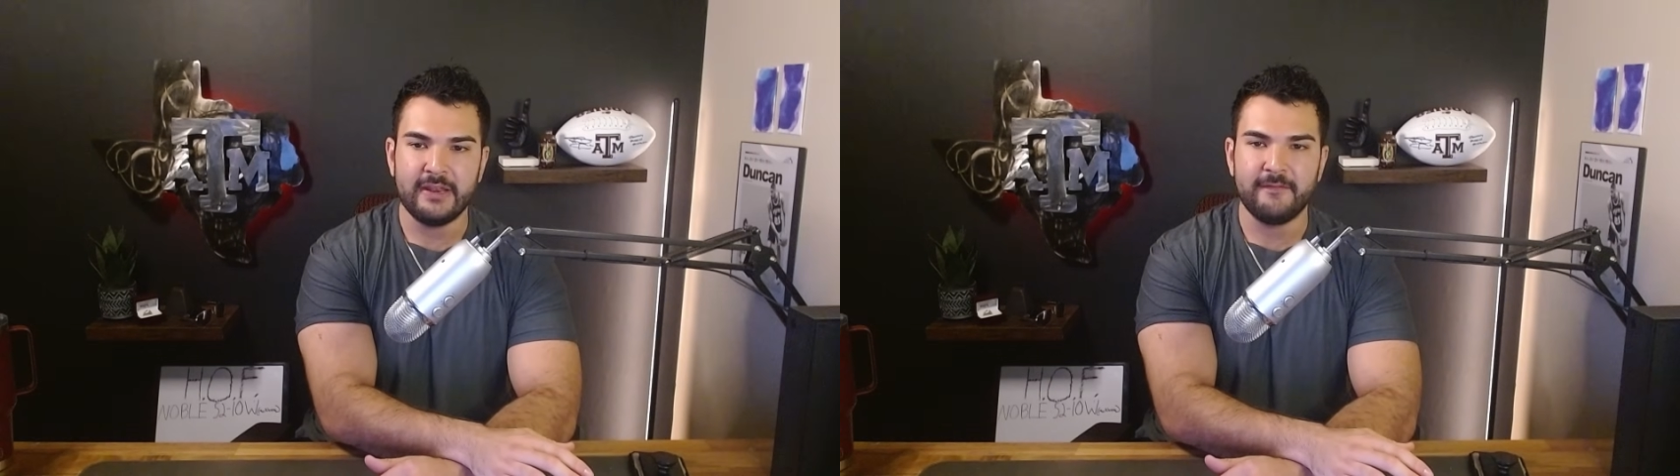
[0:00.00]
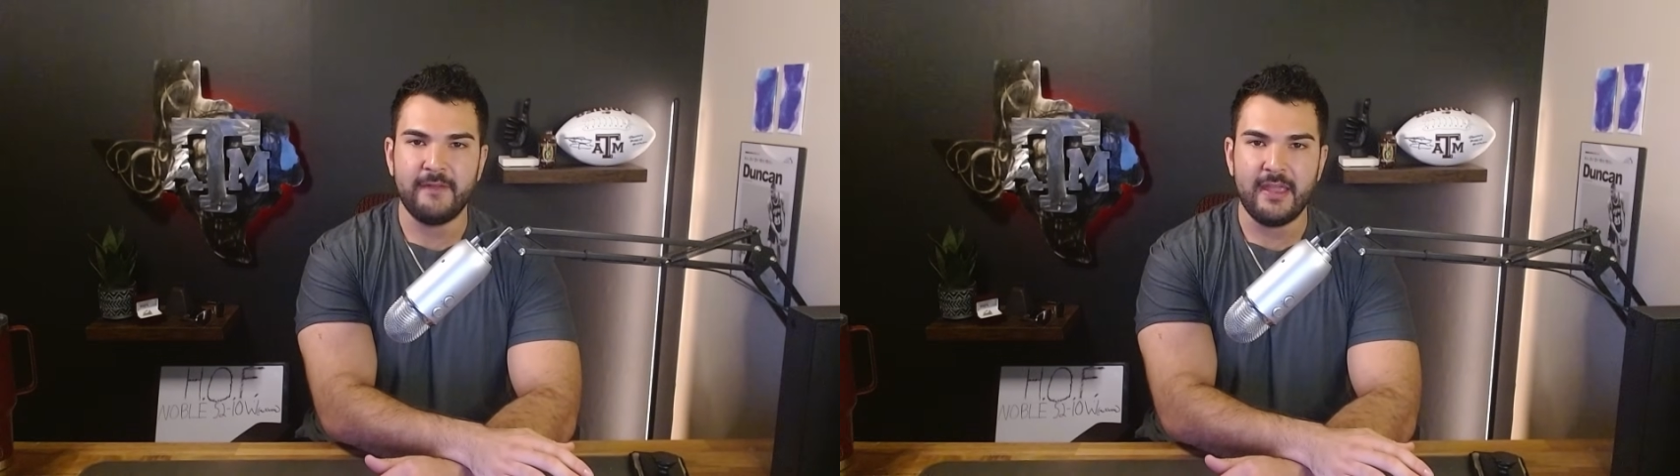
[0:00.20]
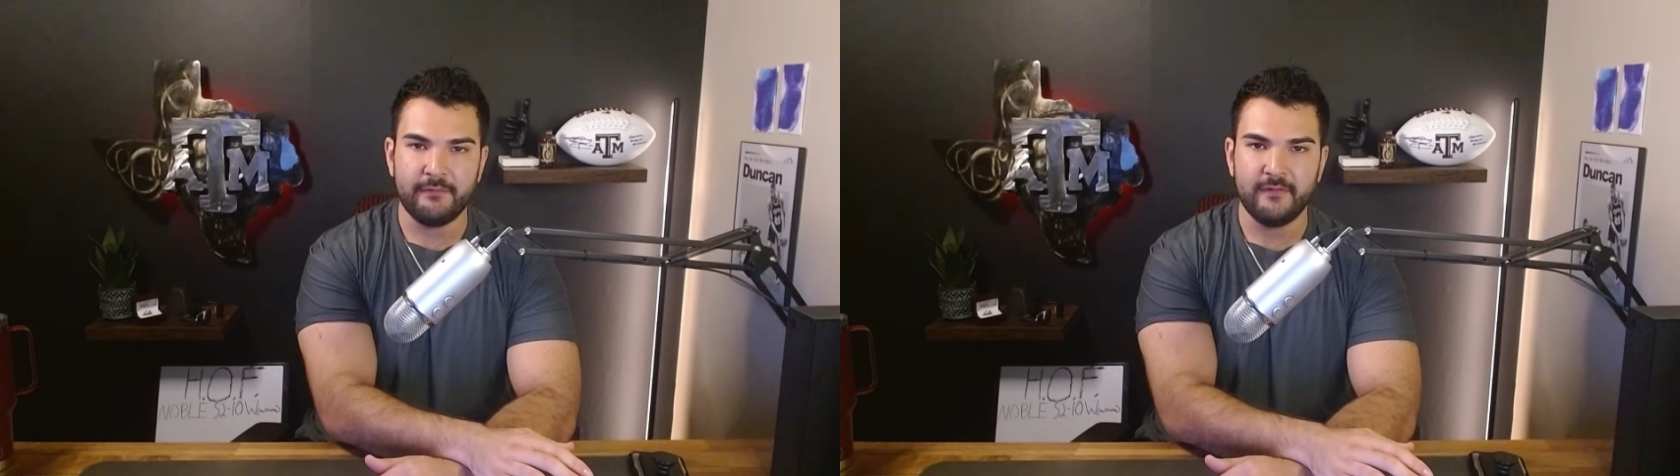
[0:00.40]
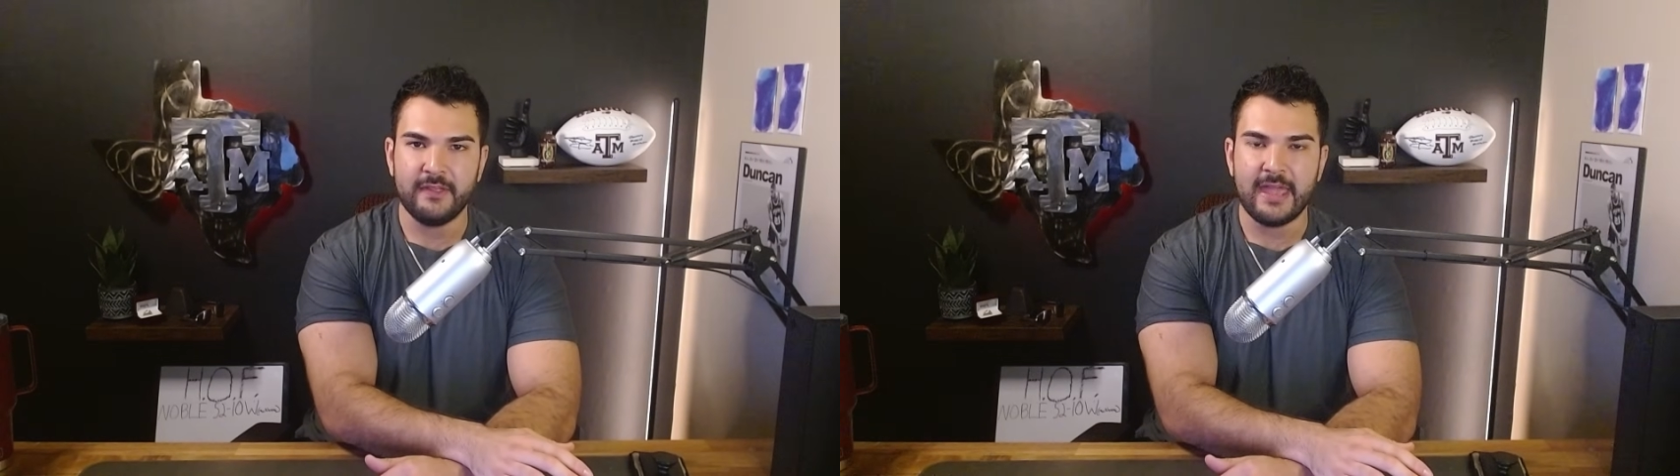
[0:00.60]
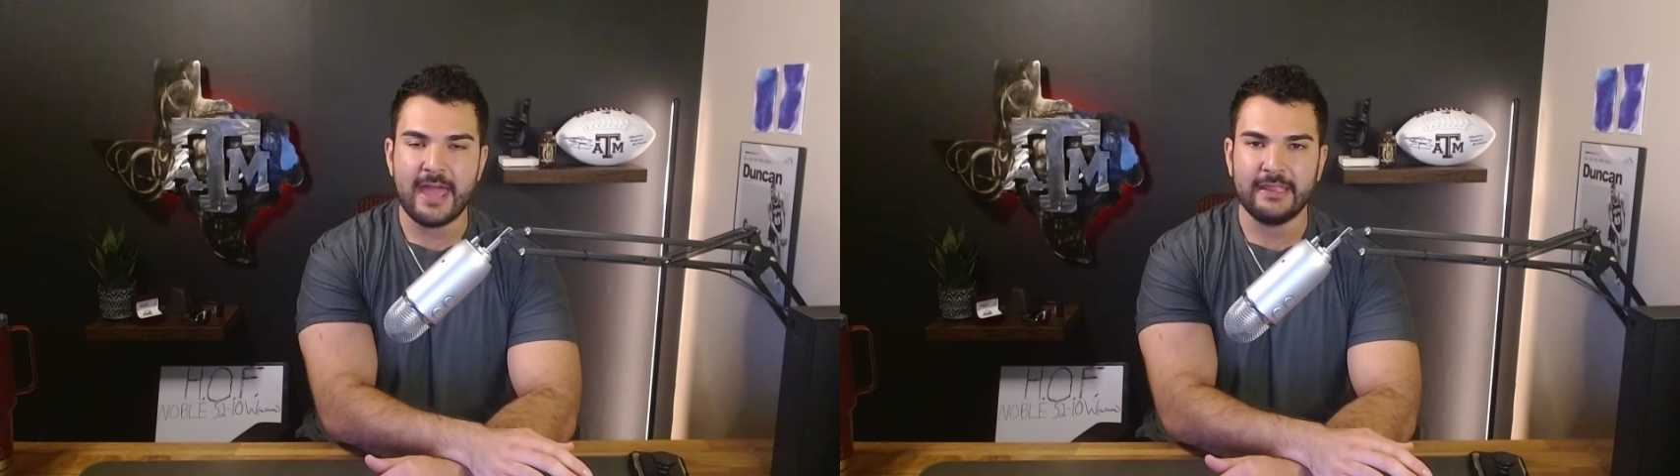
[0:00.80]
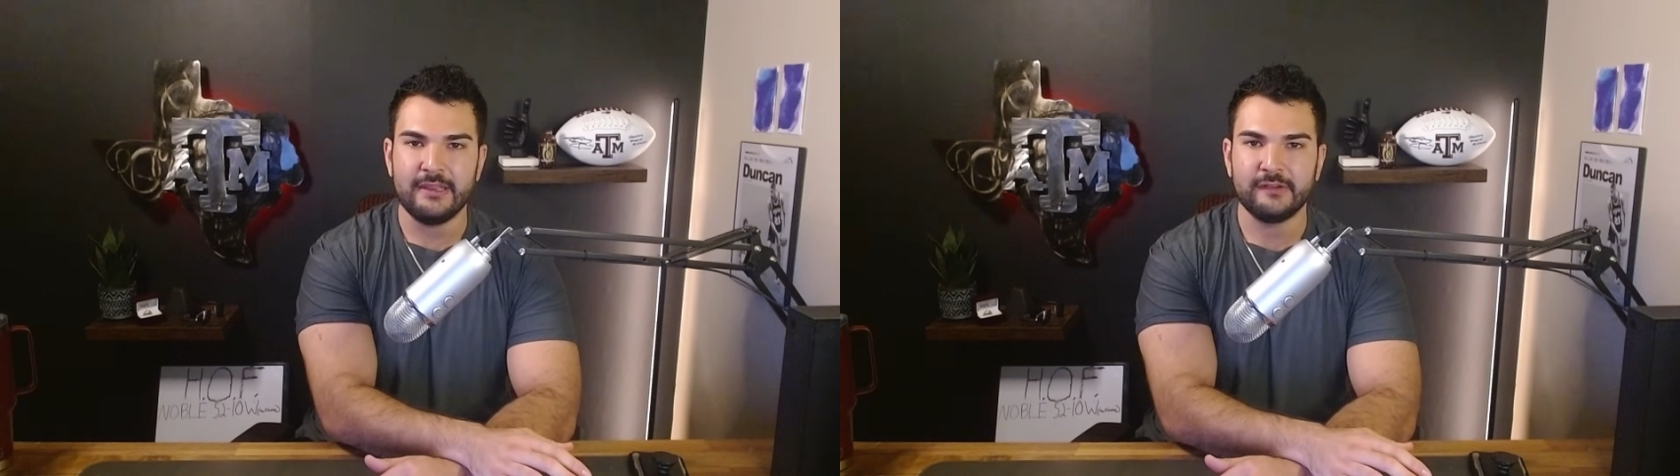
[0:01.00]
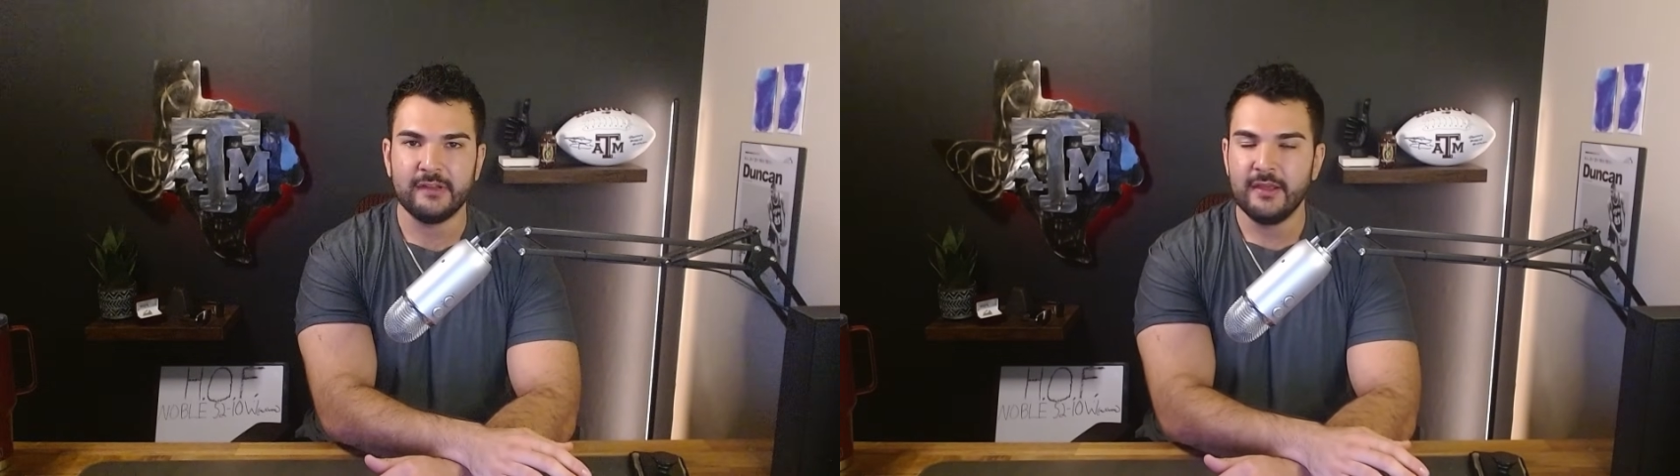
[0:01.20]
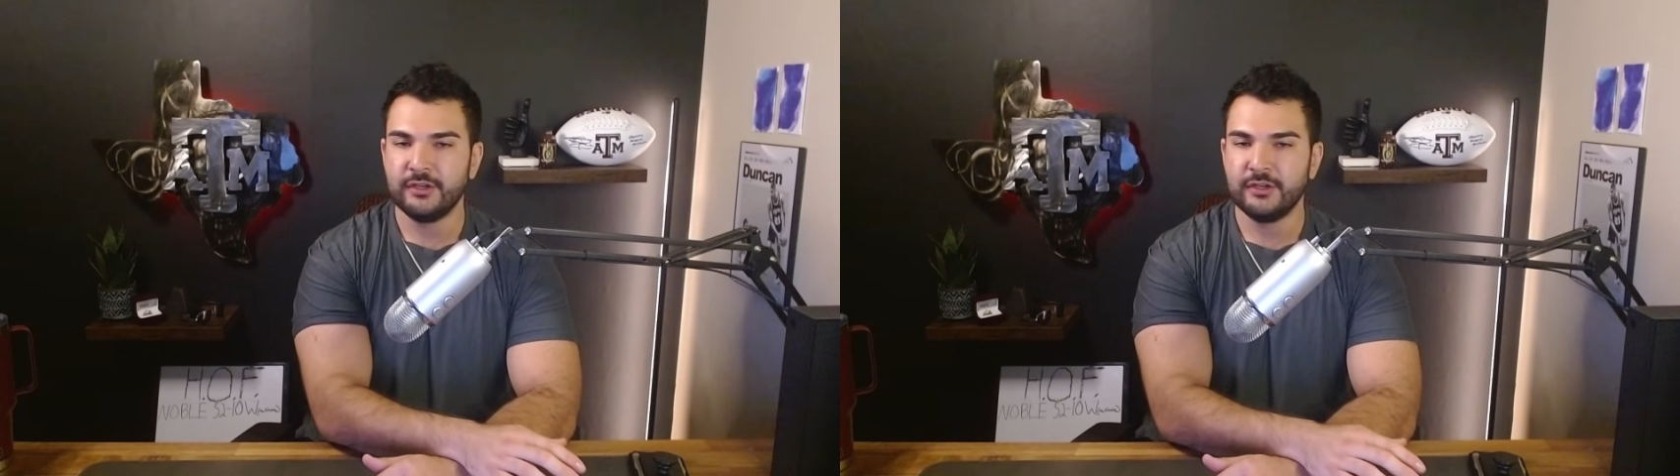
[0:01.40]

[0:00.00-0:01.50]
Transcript: in favor of the Aggies,